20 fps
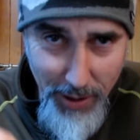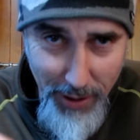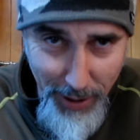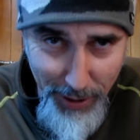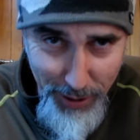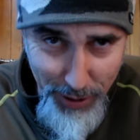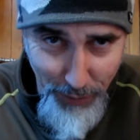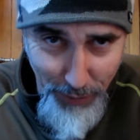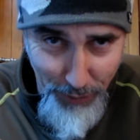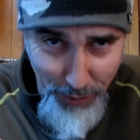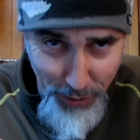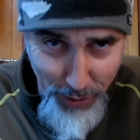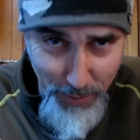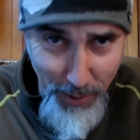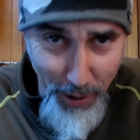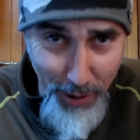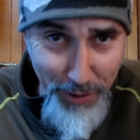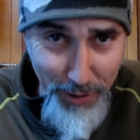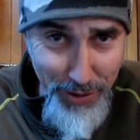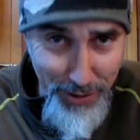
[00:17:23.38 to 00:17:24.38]
That's if you
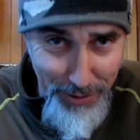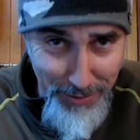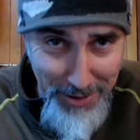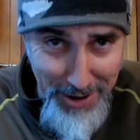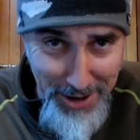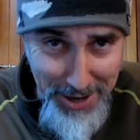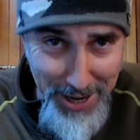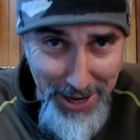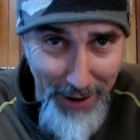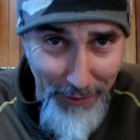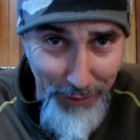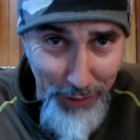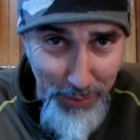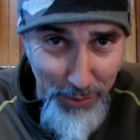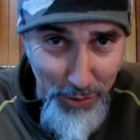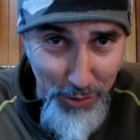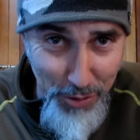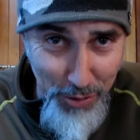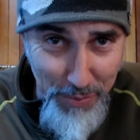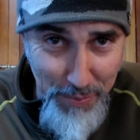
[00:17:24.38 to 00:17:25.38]
blokes are
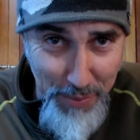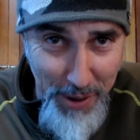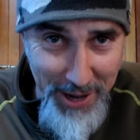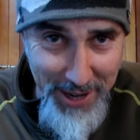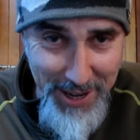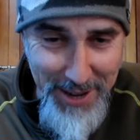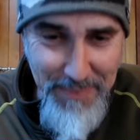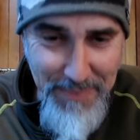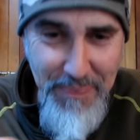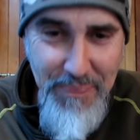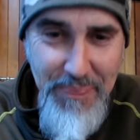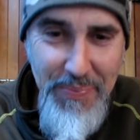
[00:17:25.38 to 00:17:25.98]
comfortable with pink.